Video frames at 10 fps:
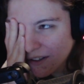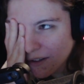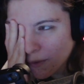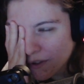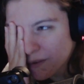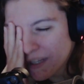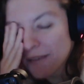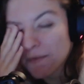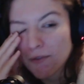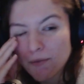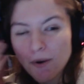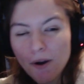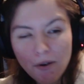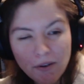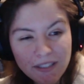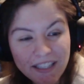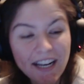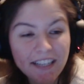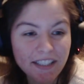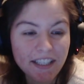with Game of Thrones, and
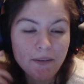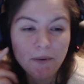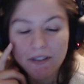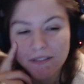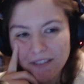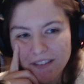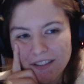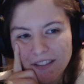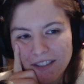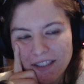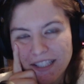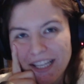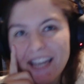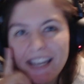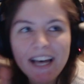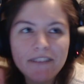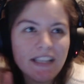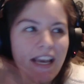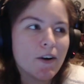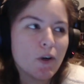actually, well, they didn't have
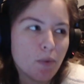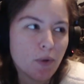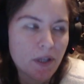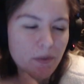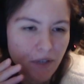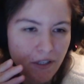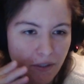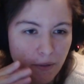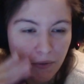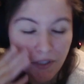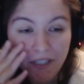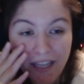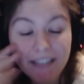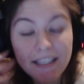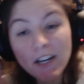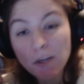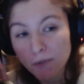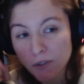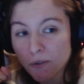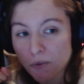terrible inbred children. They had terrible
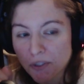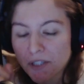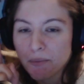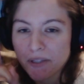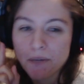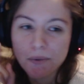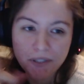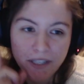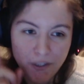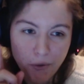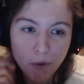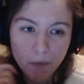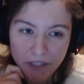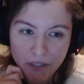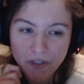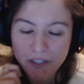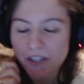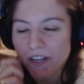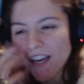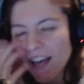children, but they weren't like horribly
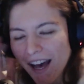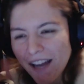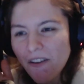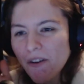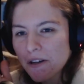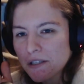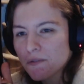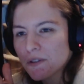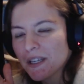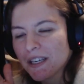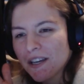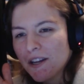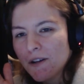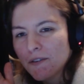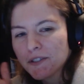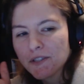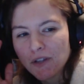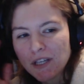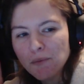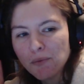disfigured. I don't know. I just feel like, first of all,
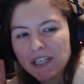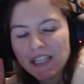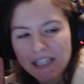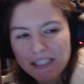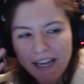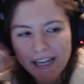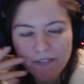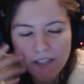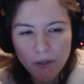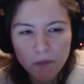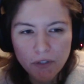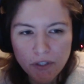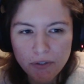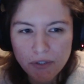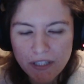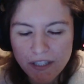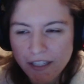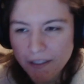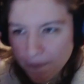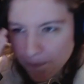inbreeding is kind of like an overused
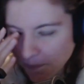thing,